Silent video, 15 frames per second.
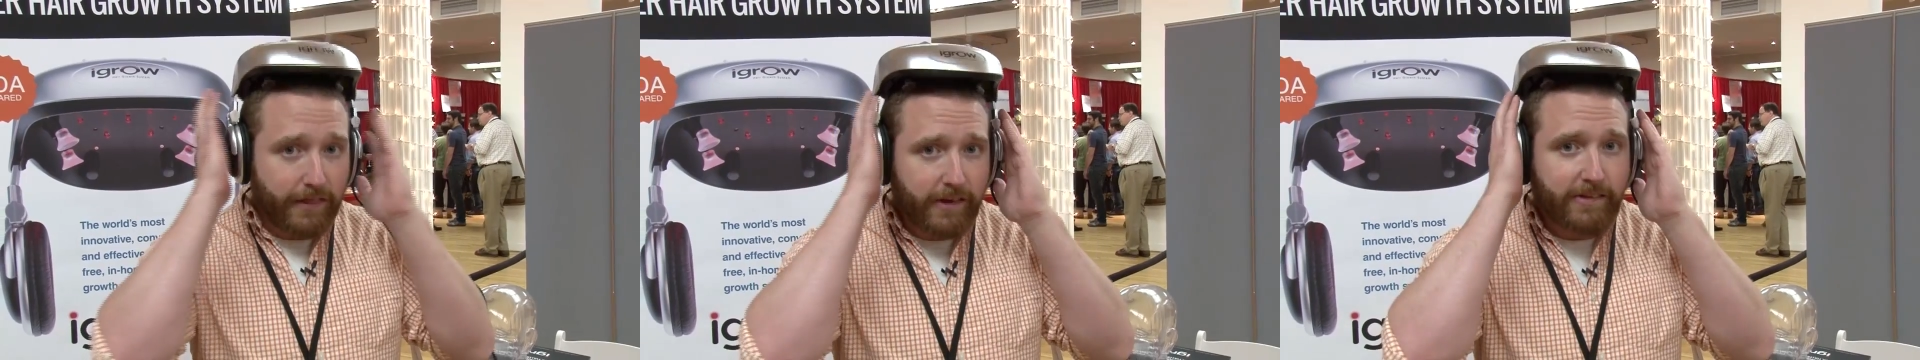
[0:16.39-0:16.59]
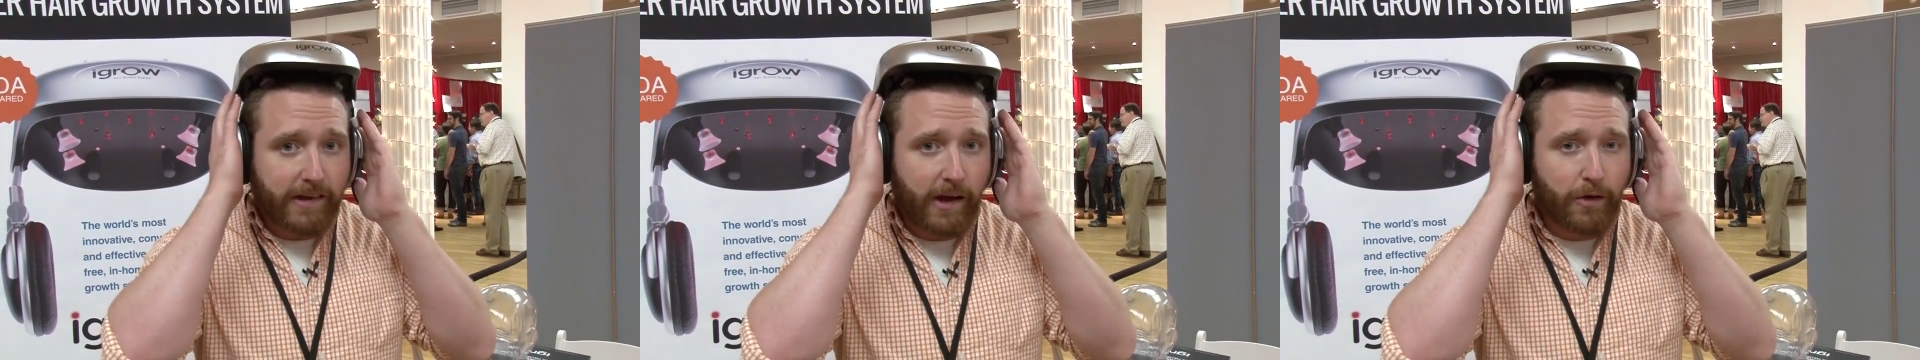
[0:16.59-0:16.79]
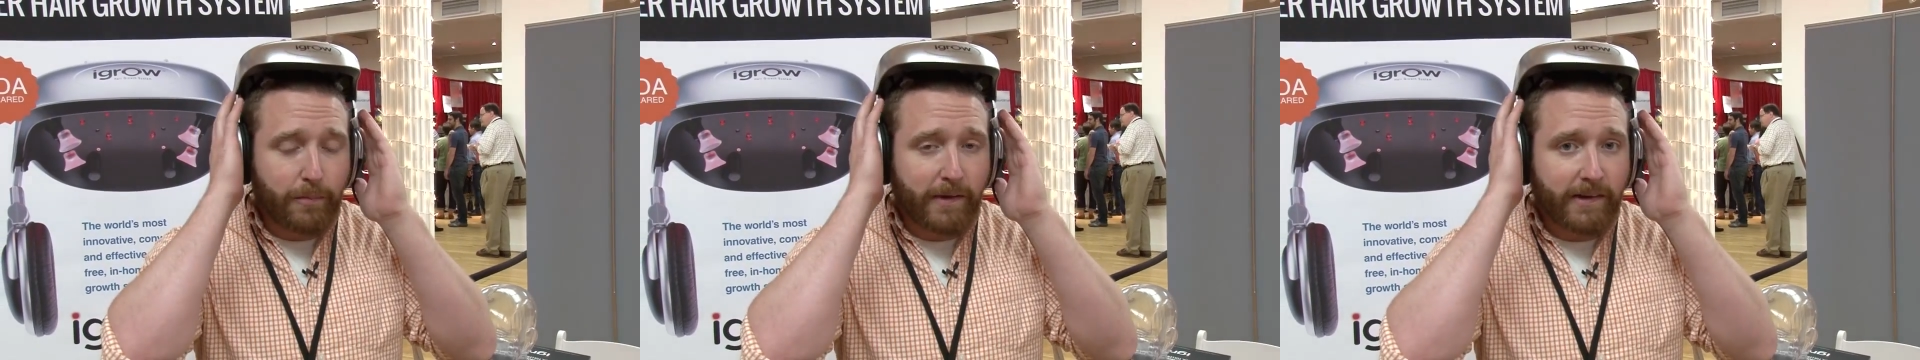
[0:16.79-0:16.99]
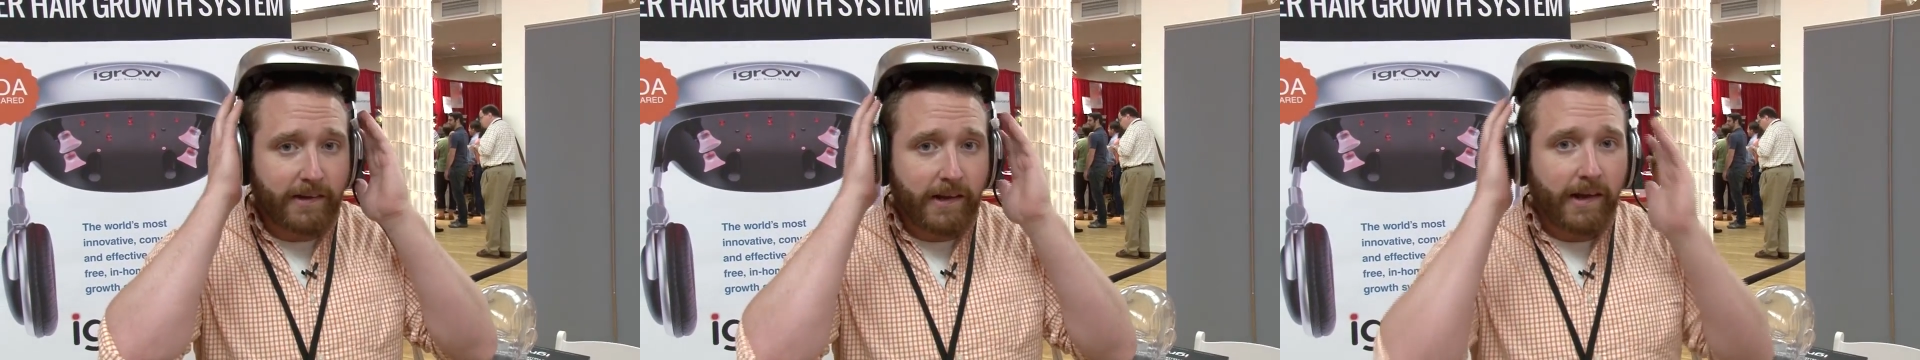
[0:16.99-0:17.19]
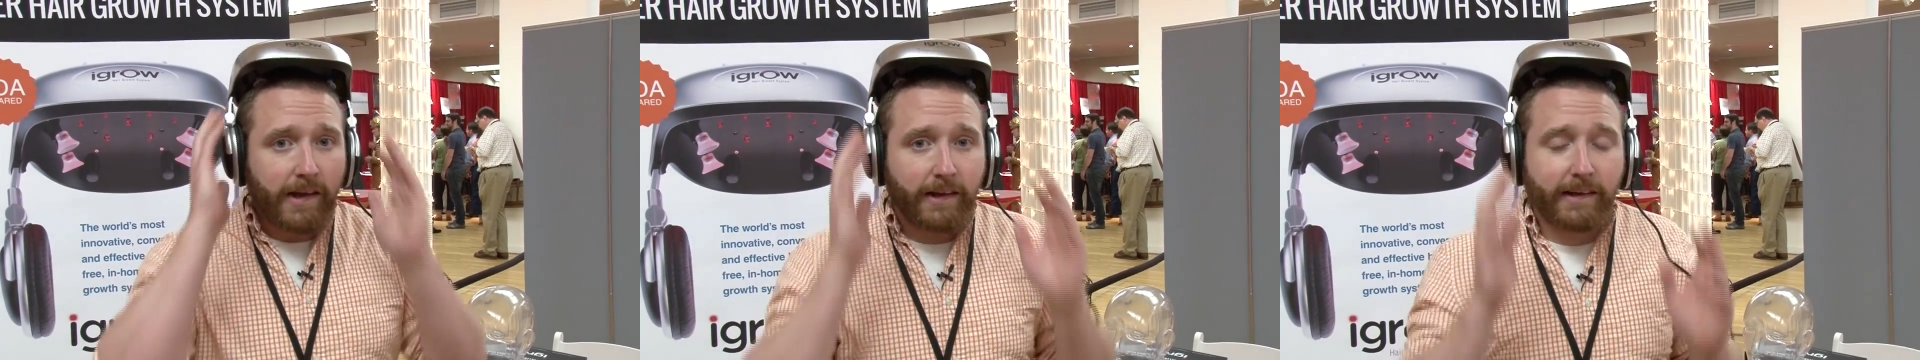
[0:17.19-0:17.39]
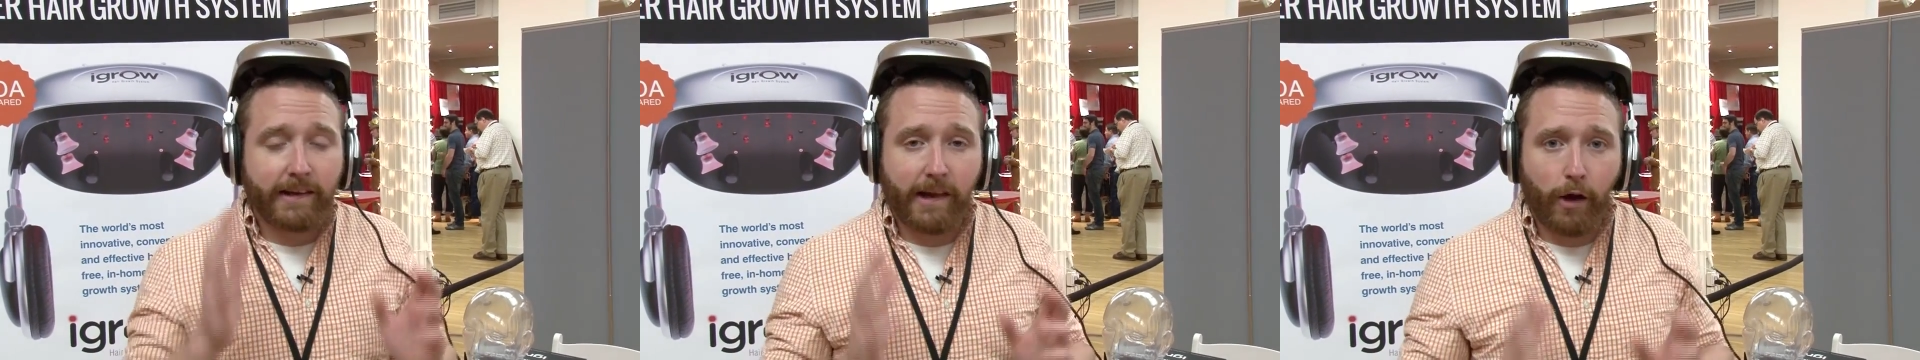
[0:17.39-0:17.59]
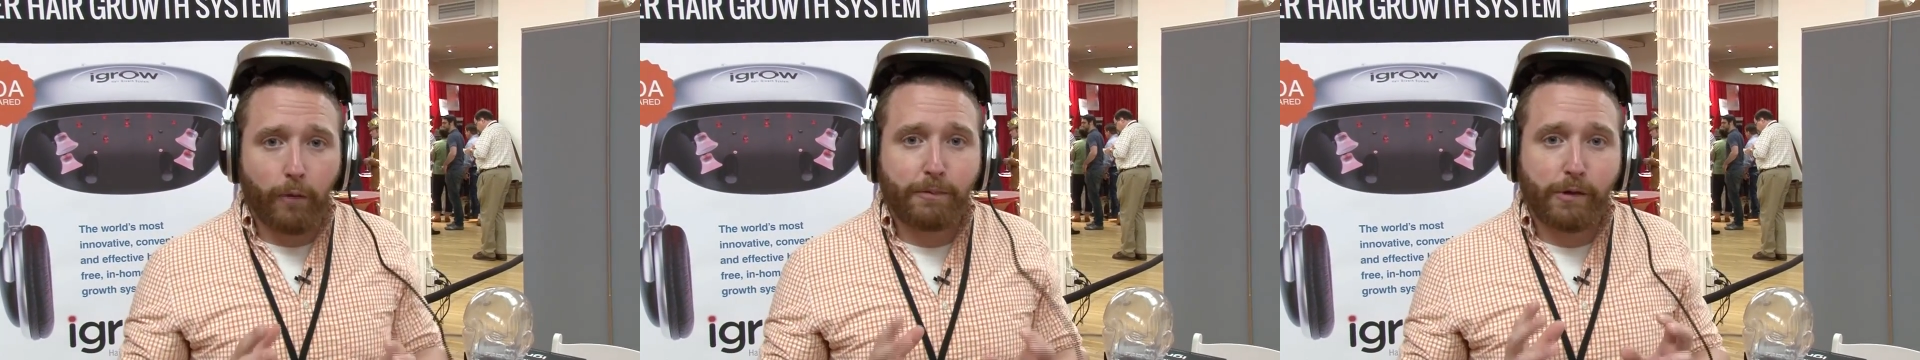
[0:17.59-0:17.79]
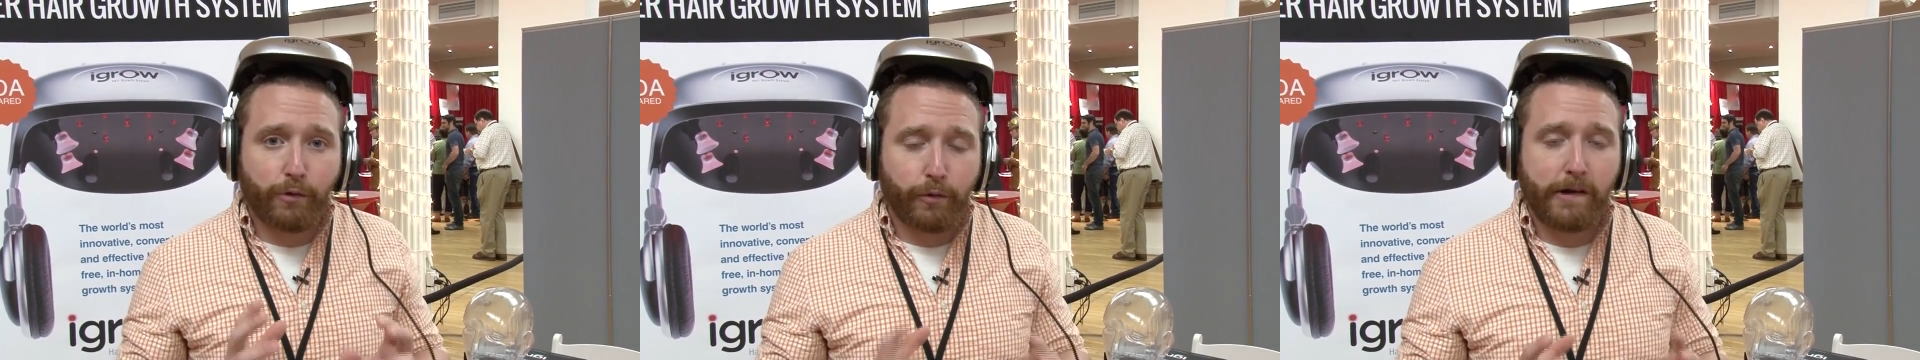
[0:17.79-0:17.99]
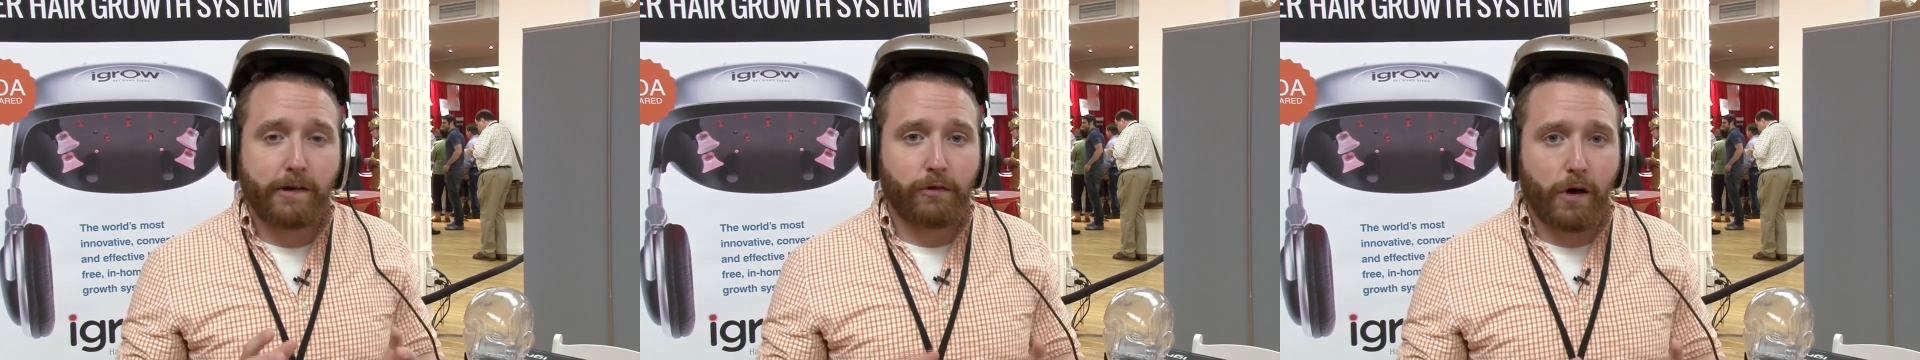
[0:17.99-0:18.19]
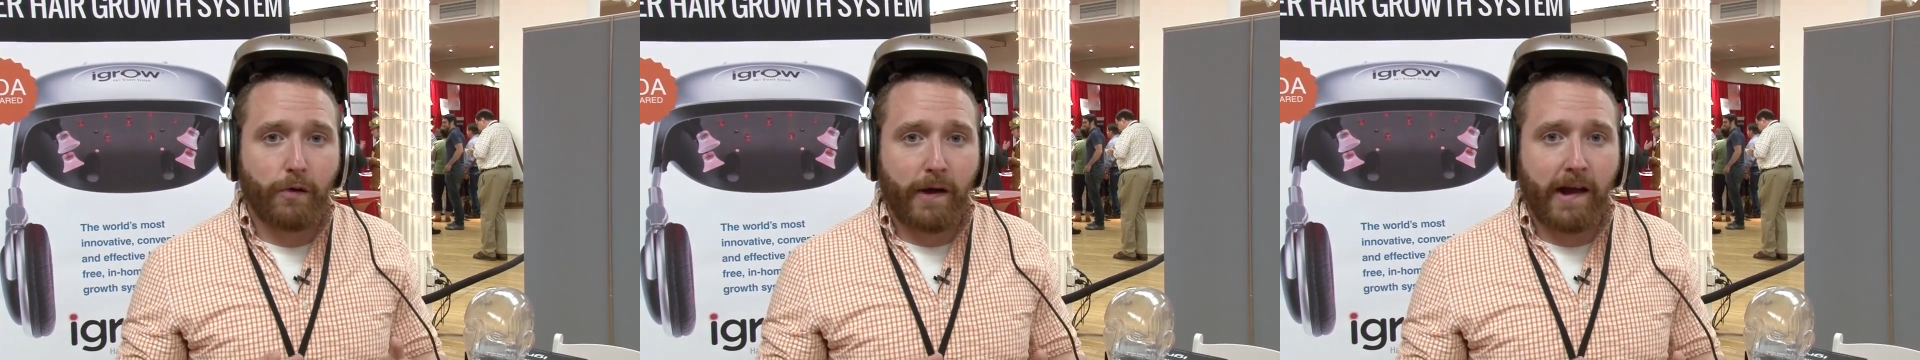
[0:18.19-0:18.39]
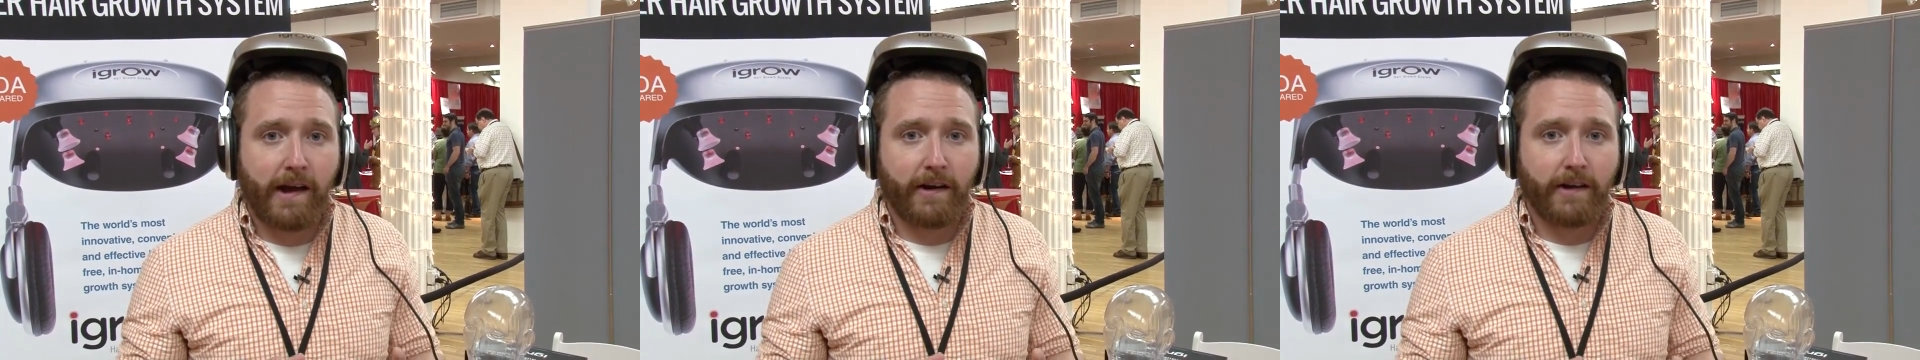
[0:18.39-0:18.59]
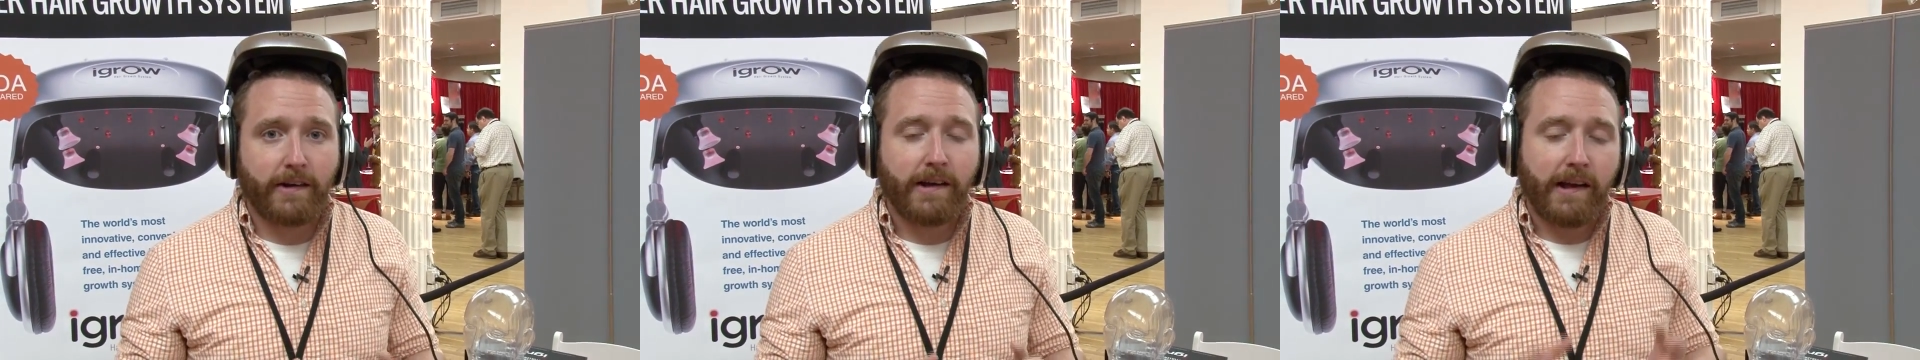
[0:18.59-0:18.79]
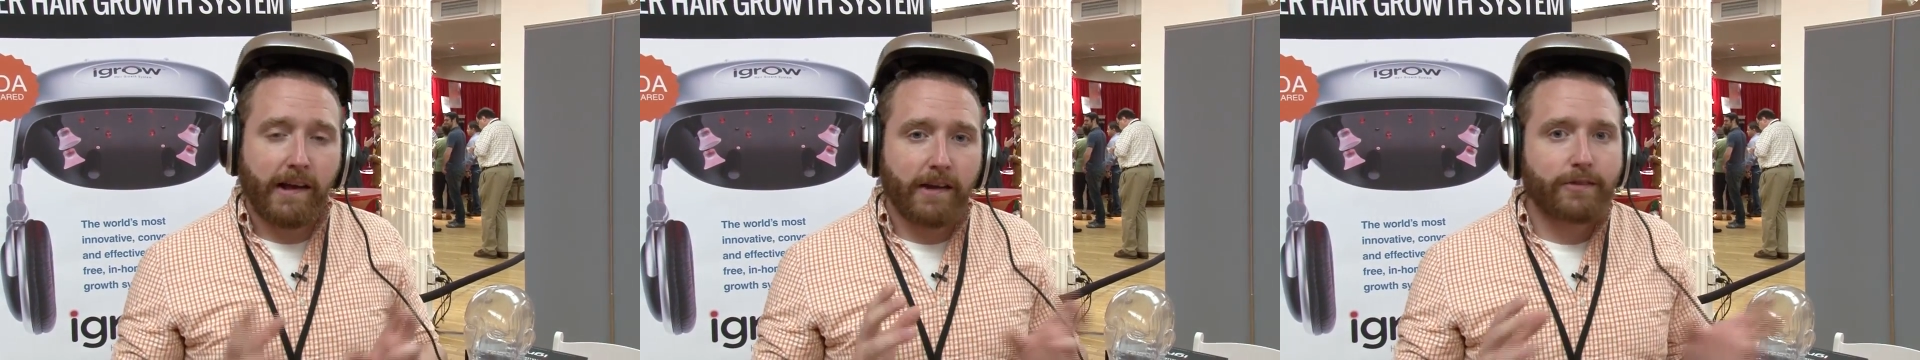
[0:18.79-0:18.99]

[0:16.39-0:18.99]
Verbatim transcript: this helmet can help you regrow hair